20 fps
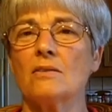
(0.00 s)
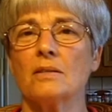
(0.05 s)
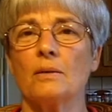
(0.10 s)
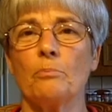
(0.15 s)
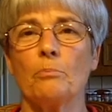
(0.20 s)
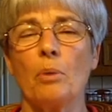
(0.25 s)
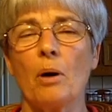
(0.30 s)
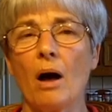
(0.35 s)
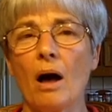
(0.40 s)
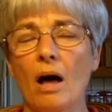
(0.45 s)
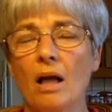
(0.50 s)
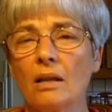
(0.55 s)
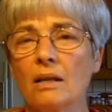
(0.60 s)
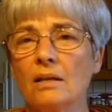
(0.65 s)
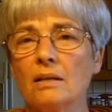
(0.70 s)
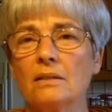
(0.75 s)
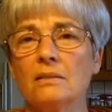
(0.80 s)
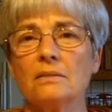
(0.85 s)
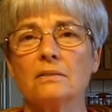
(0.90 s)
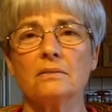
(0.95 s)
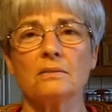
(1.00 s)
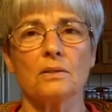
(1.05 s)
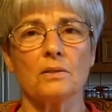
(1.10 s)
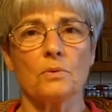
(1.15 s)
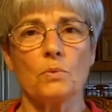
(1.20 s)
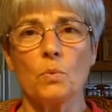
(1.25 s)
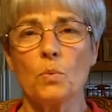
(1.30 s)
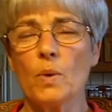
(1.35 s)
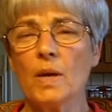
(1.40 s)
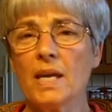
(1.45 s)
to pollens
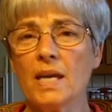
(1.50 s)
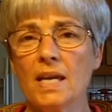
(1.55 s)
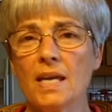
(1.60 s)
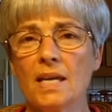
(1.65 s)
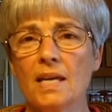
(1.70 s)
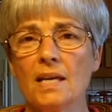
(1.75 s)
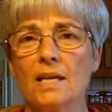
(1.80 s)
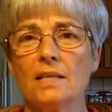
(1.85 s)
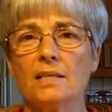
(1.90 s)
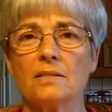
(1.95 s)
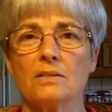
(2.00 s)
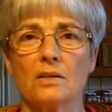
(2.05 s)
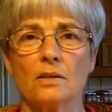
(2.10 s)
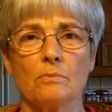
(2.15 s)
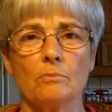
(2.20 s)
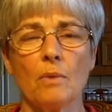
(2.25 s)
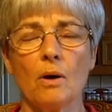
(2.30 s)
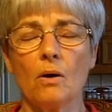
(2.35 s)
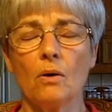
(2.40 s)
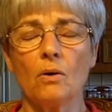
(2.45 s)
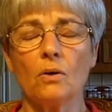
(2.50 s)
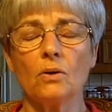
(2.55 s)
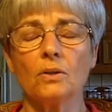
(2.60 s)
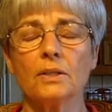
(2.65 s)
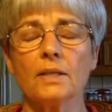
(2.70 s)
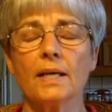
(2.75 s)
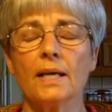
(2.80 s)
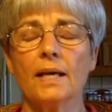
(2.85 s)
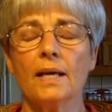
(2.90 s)
or weeds or mold.